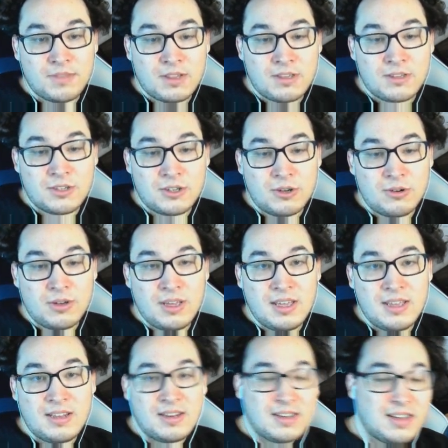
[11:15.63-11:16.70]
So
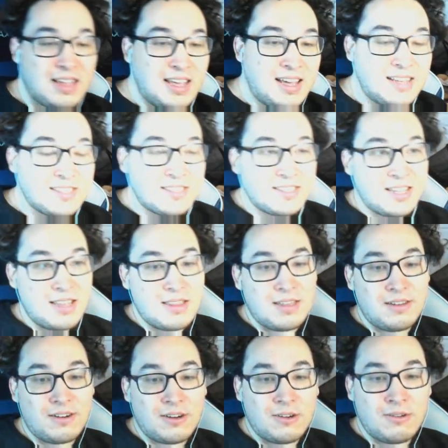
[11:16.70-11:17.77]
in as a 10th
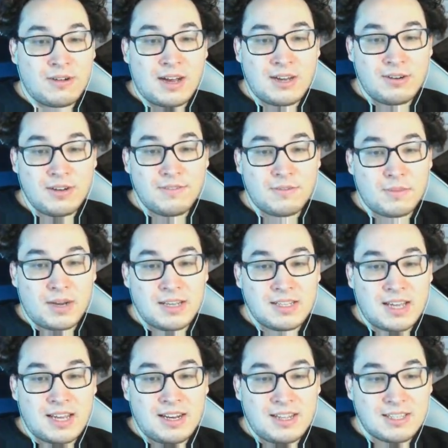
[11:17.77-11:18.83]
hero, I don't even mind
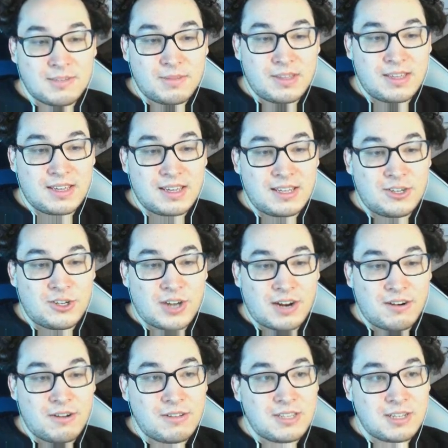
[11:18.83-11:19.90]
adding in something like a
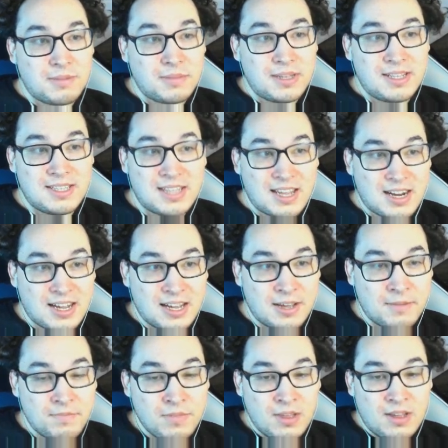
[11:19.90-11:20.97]
Gyro to complete Deadeye,
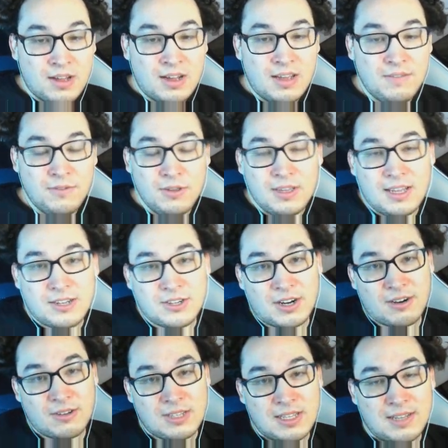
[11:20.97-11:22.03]
uh, if you can get Gyro
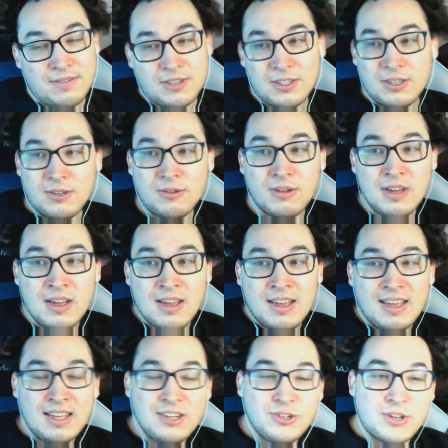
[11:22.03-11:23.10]
to level 2.
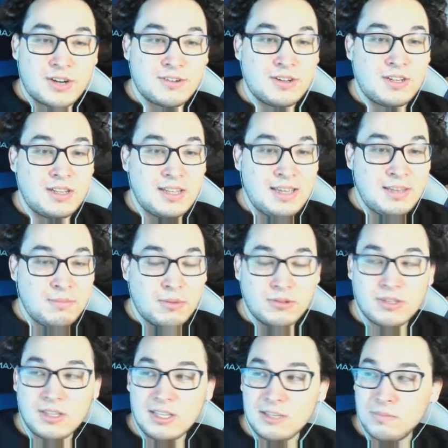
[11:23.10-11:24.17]
In general, in most of
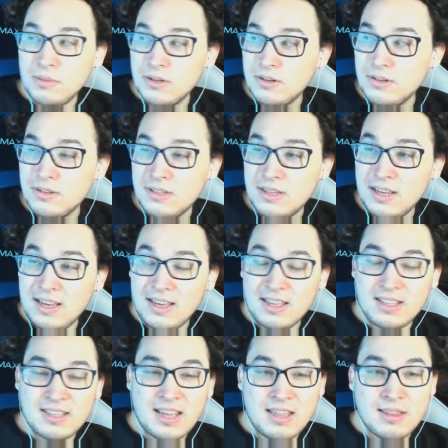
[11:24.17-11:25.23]
these builds,
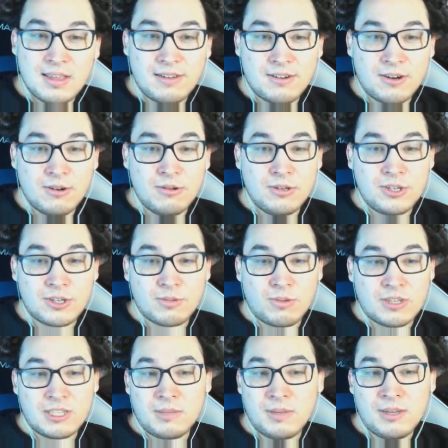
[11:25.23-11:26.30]
10th hero just wants
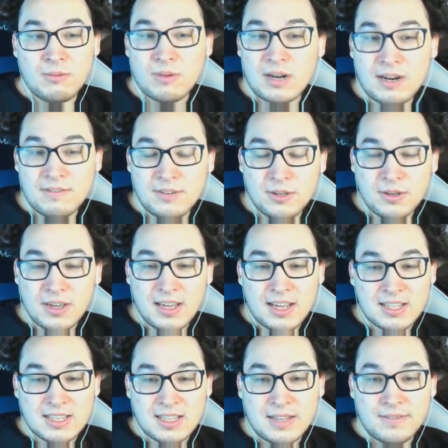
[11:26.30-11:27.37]
to be whatever you can get to
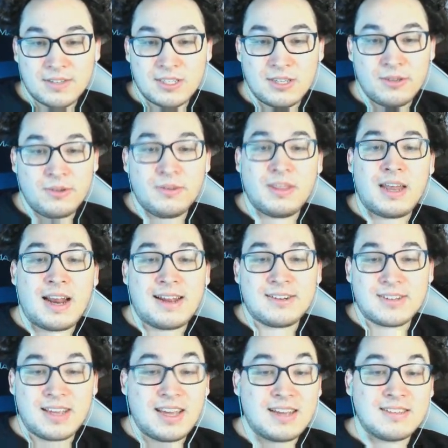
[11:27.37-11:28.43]
level 2 that actually
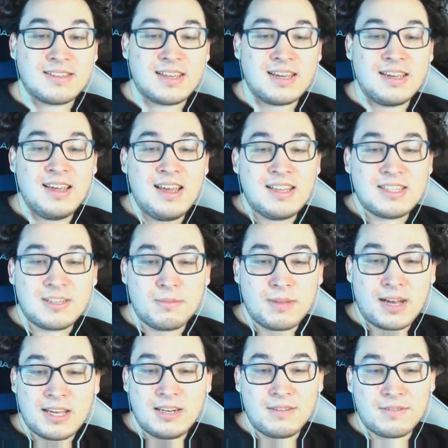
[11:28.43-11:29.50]
has like some
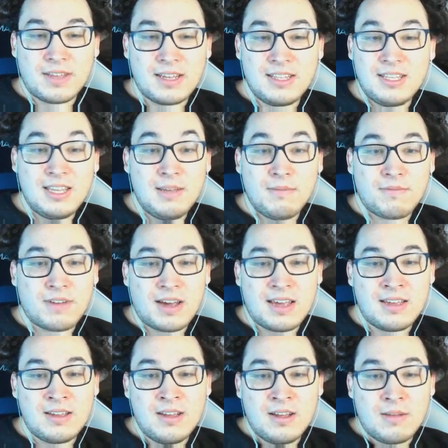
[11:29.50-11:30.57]
kind of like team fight
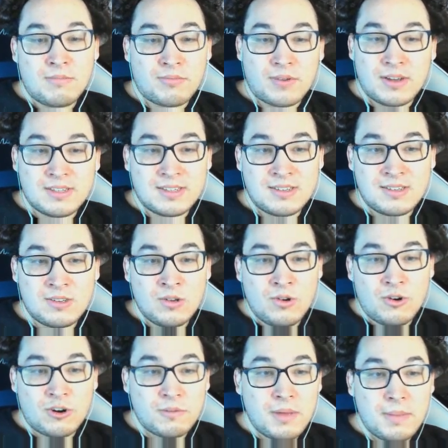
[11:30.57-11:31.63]
presence
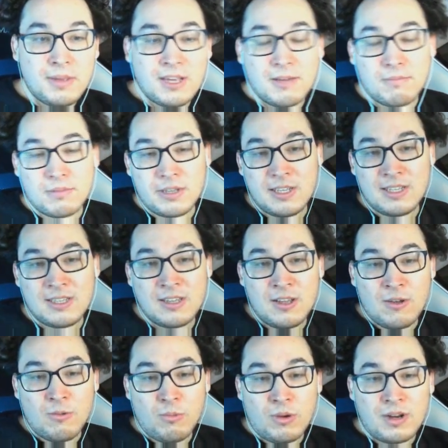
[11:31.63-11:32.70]
or maybe completes
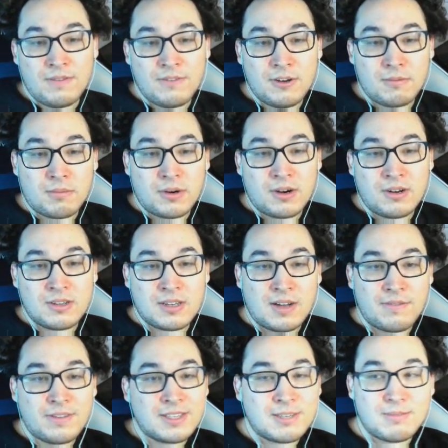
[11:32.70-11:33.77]
one of your perks,
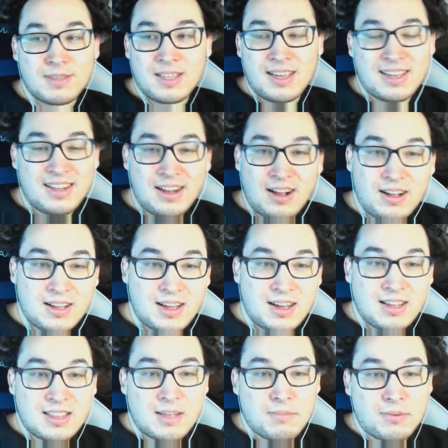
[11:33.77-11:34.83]
often something like Naga at
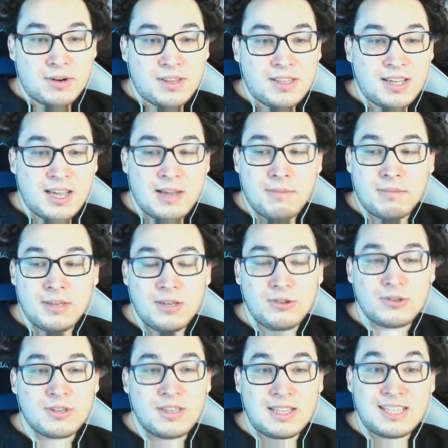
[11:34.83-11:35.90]
that point of the game, but
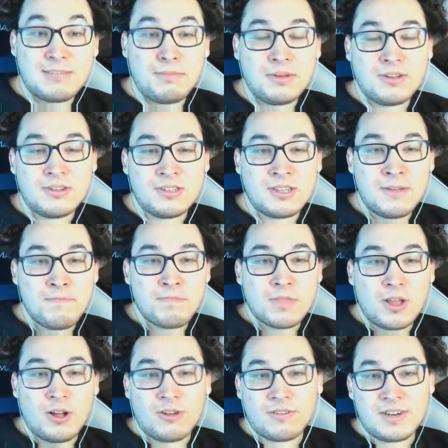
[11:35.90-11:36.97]
usually this build
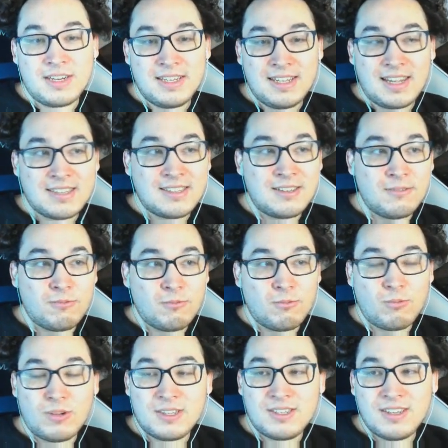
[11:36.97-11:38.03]
already gets it
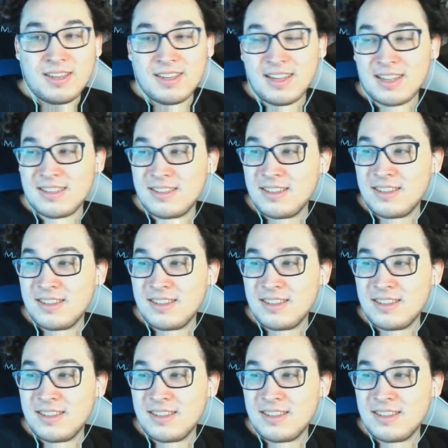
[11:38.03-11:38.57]
once it gets